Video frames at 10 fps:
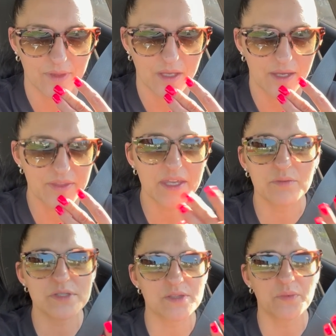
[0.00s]
I think it
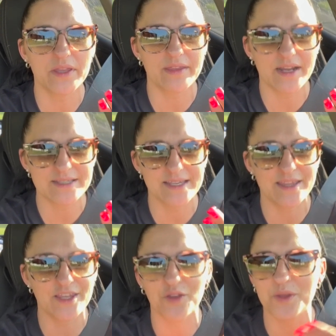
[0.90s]
was the one that I
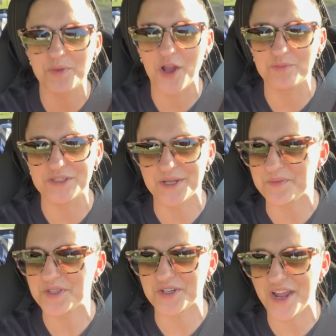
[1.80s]
said, the only problem with
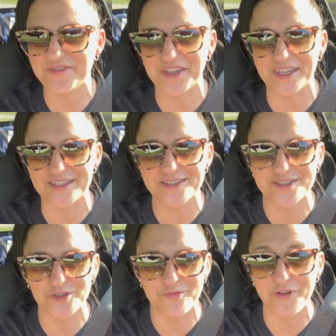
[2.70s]
dumpster diving is you